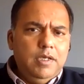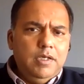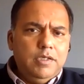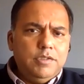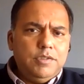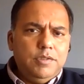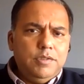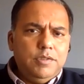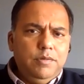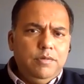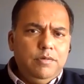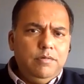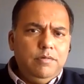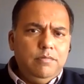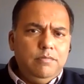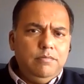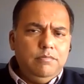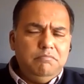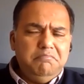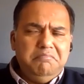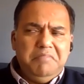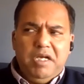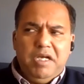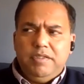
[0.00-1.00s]

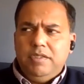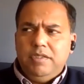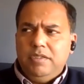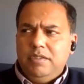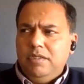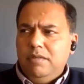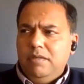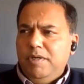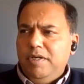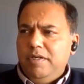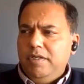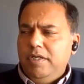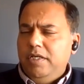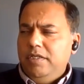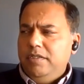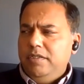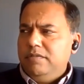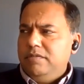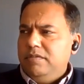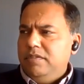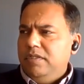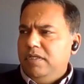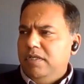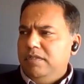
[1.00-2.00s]
So I think there are about
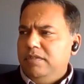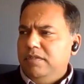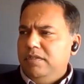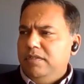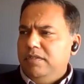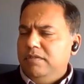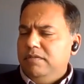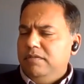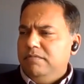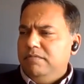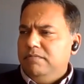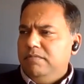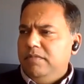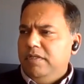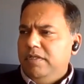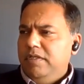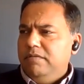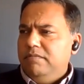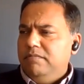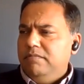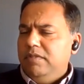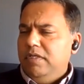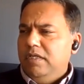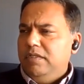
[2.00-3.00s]

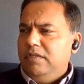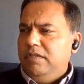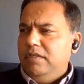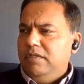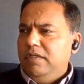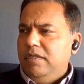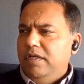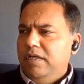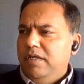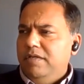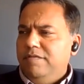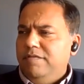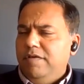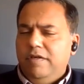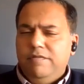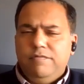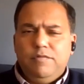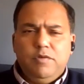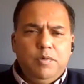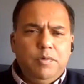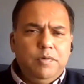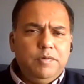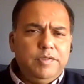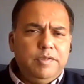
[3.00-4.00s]
885
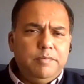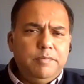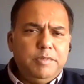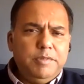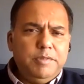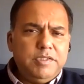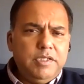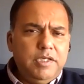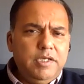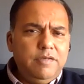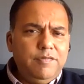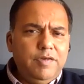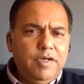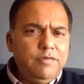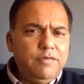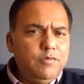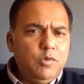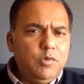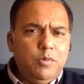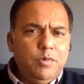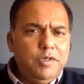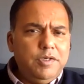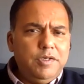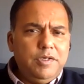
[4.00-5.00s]
uh, crore, there be 85
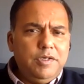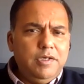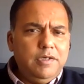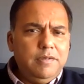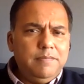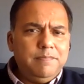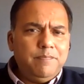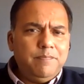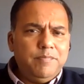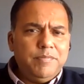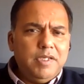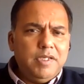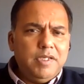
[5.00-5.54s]
crore uh,